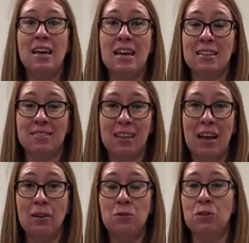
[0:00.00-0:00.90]
it's
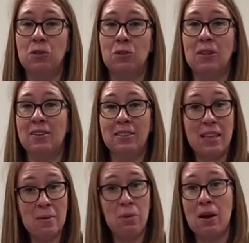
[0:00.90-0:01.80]
helpful that
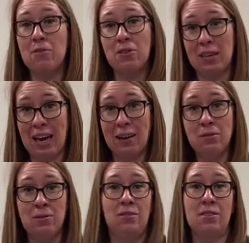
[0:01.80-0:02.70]
they put everything
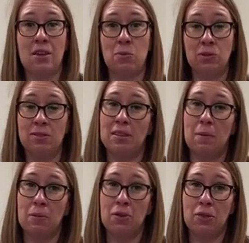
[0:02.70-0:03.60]
out that they want in their
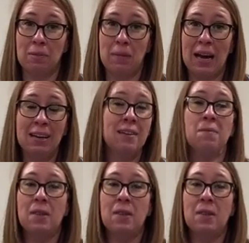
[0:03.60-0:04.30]
birthing bag,